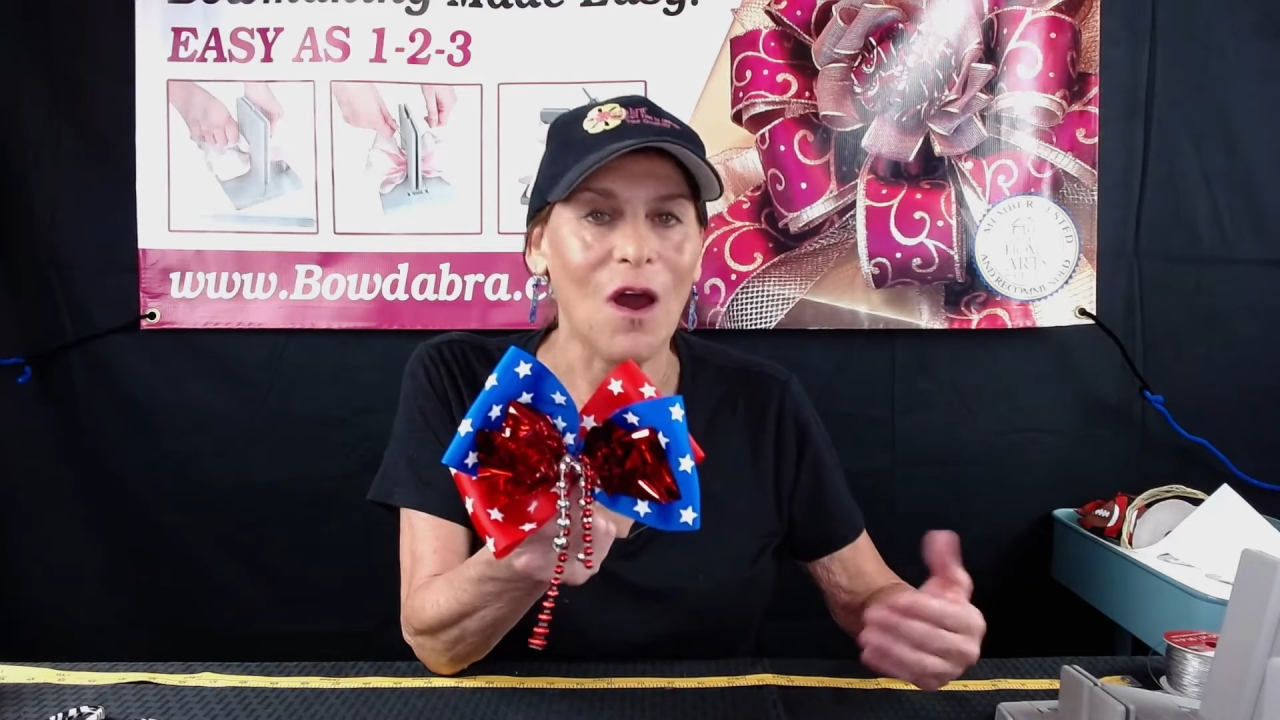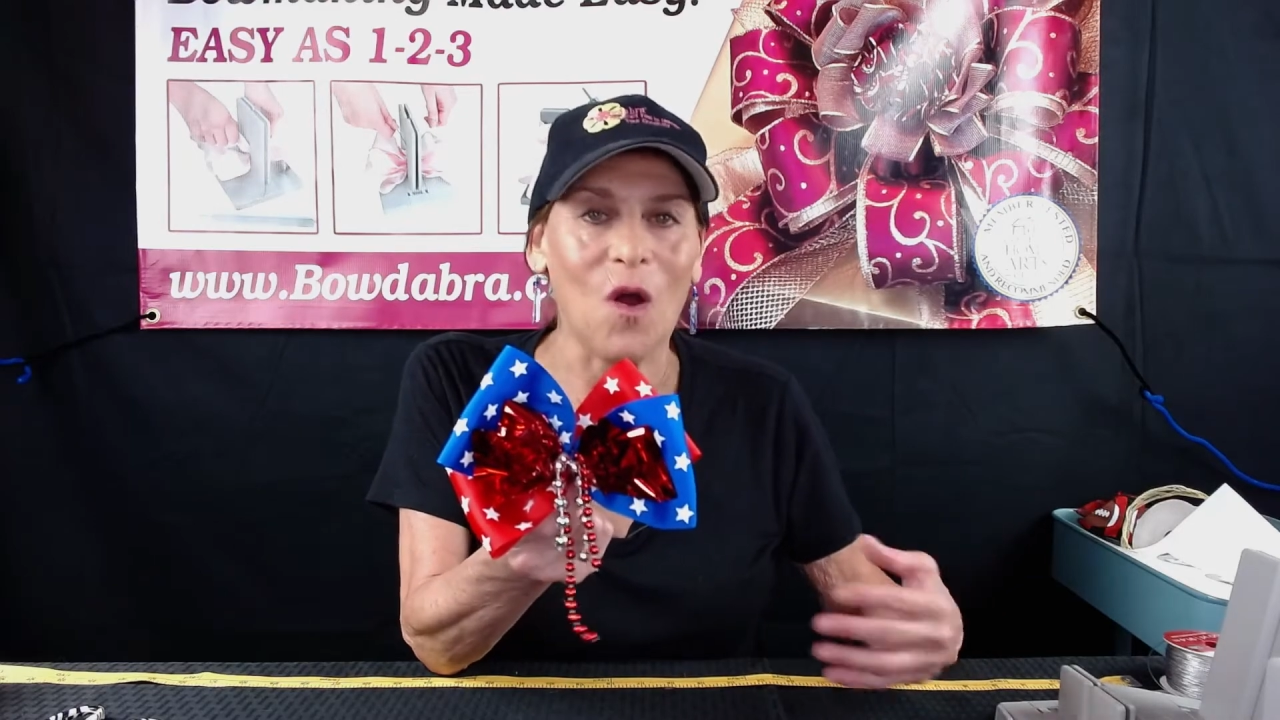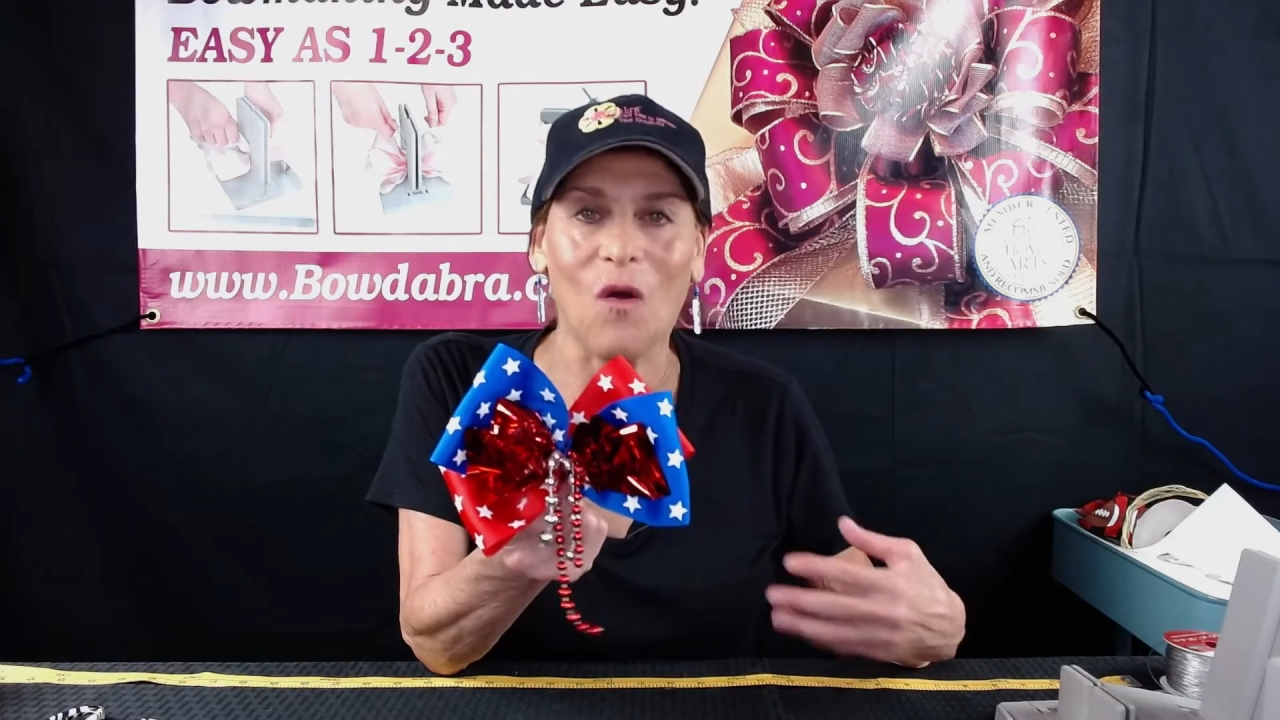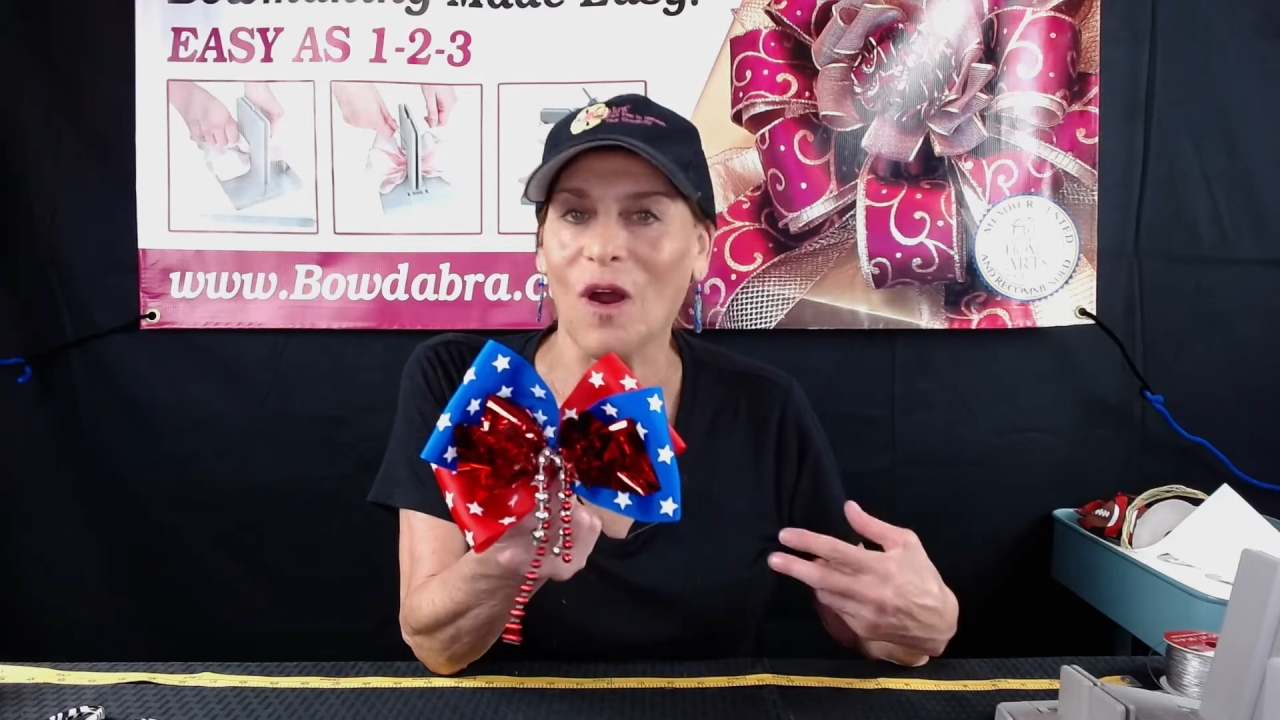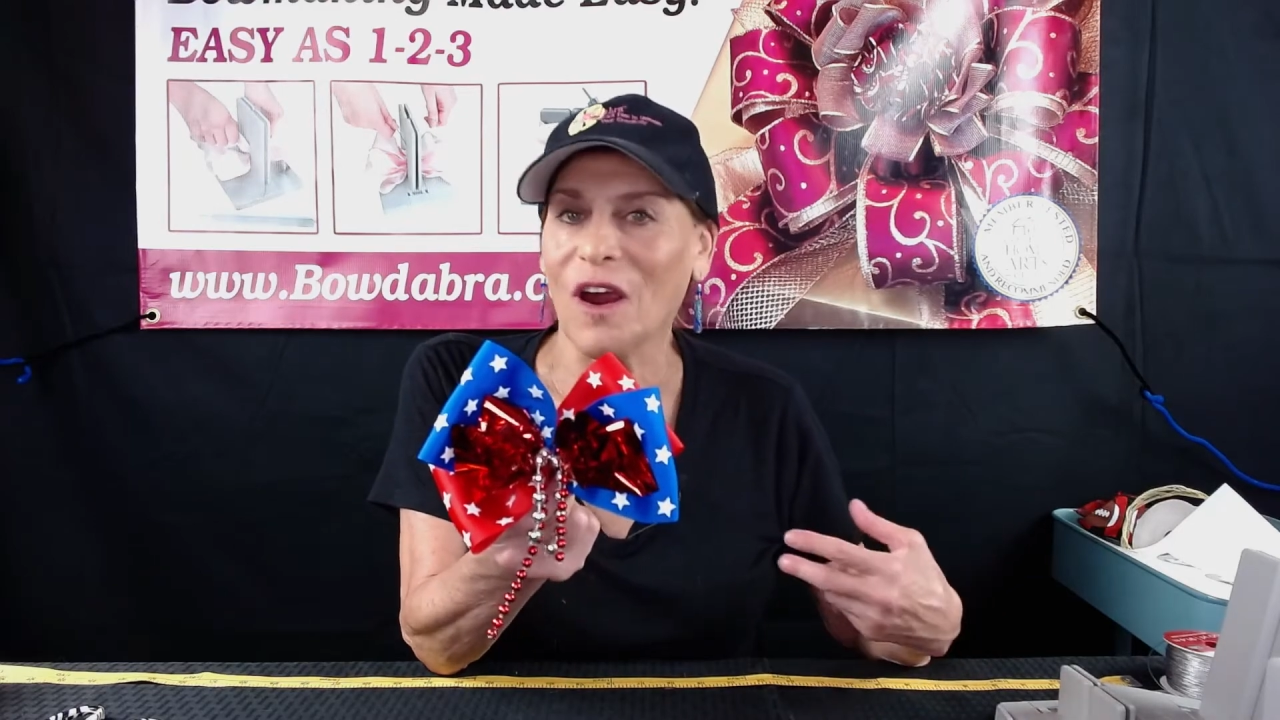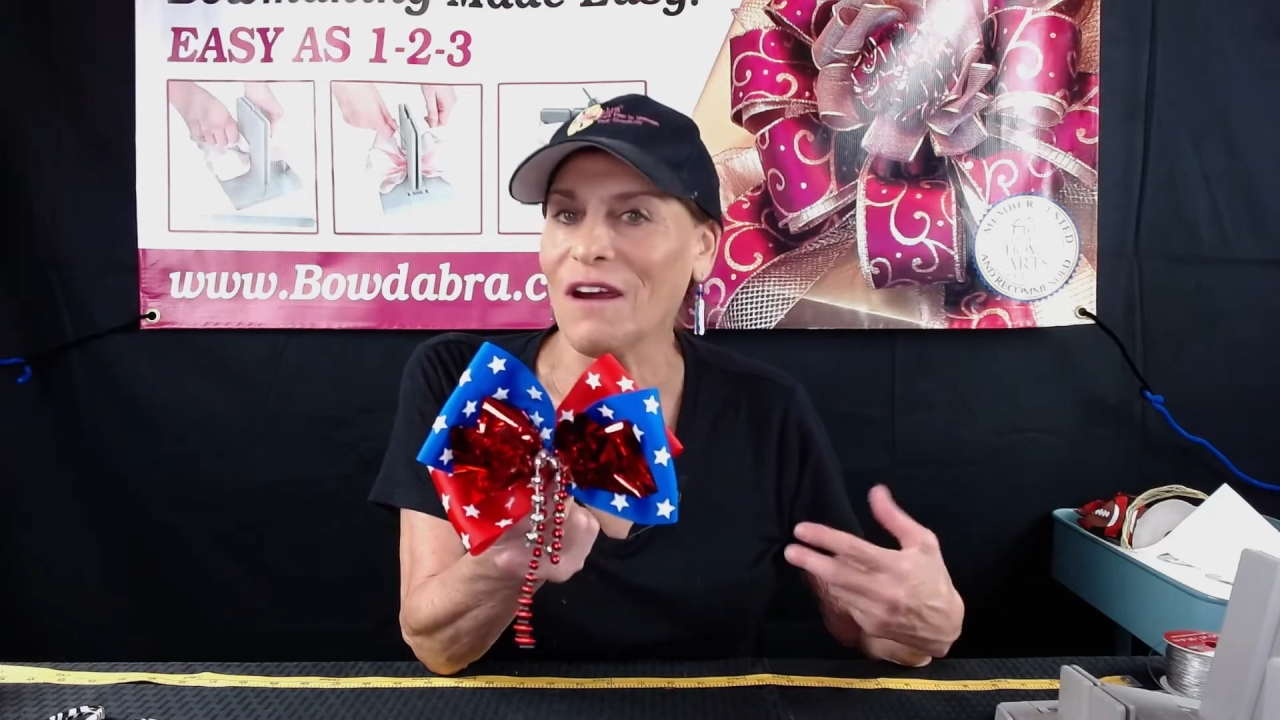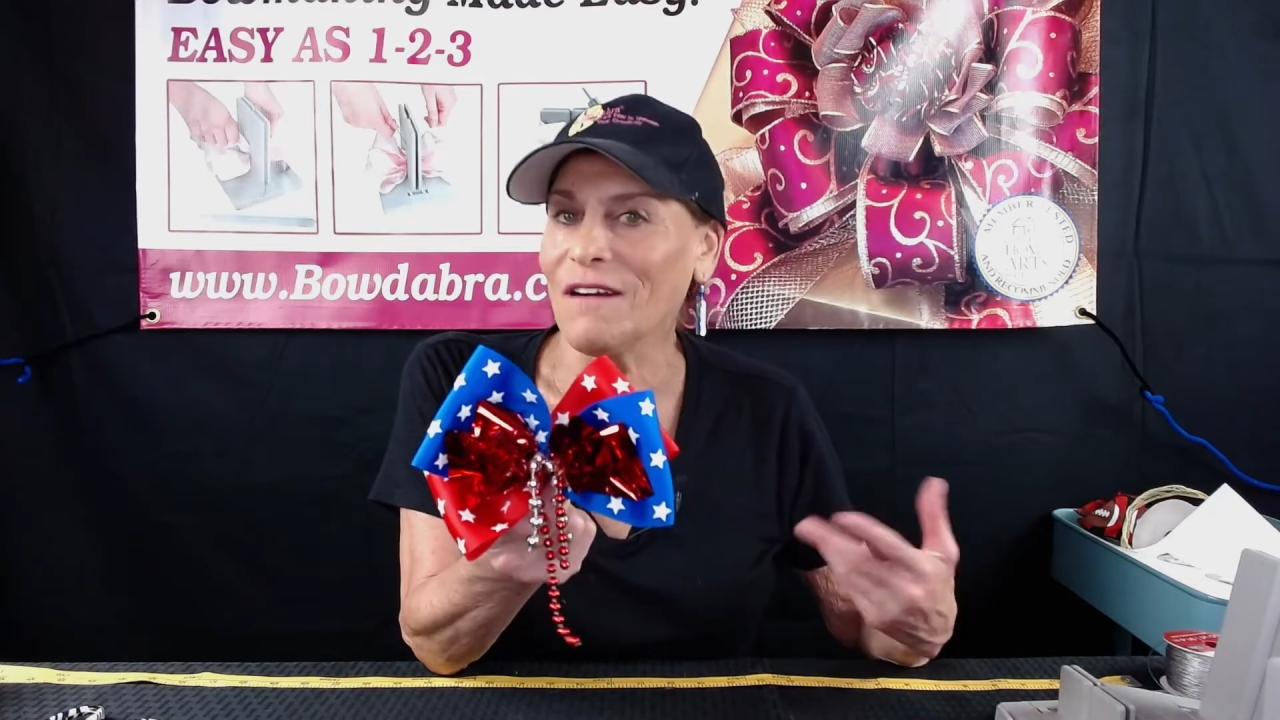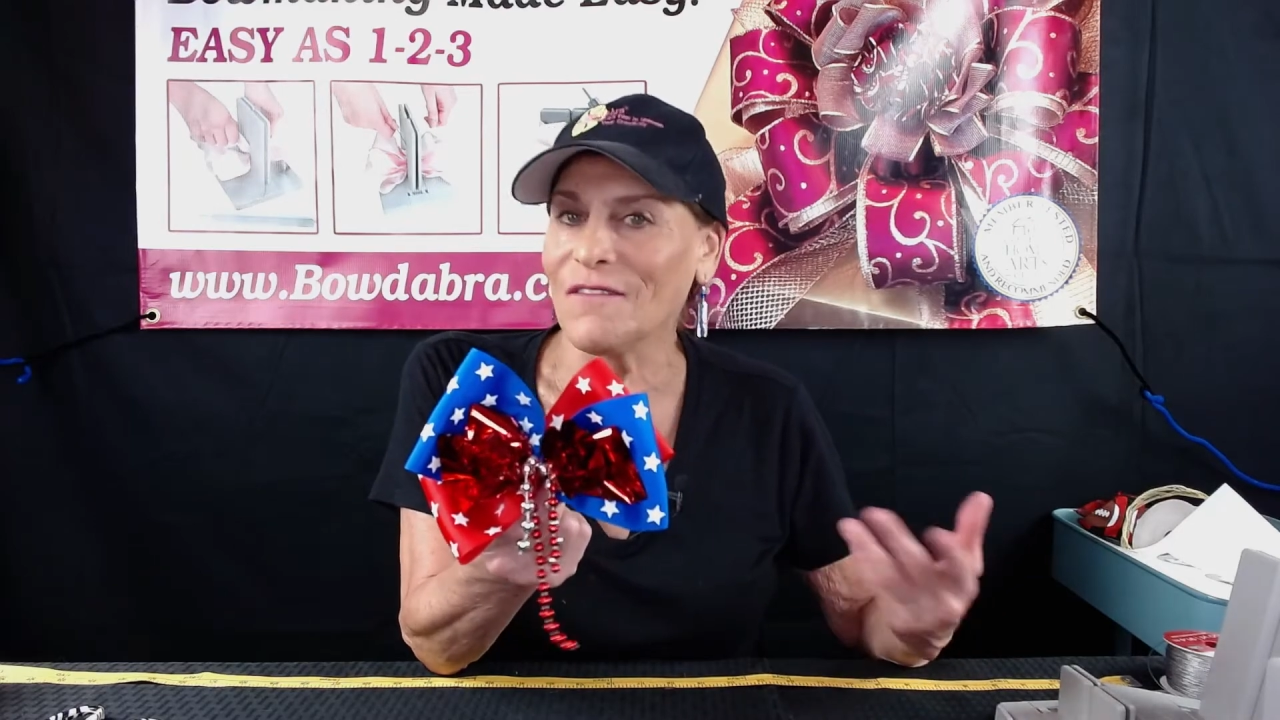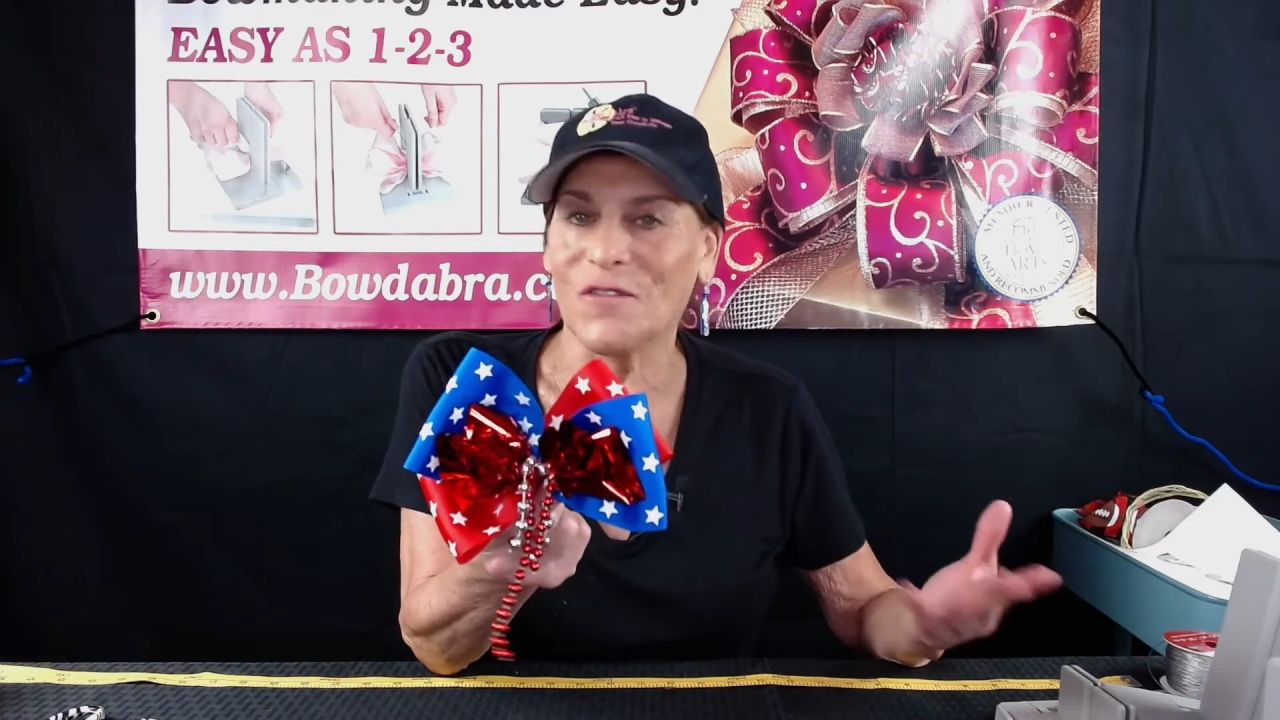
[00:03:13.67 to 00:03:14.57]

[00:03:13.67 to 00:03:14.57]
or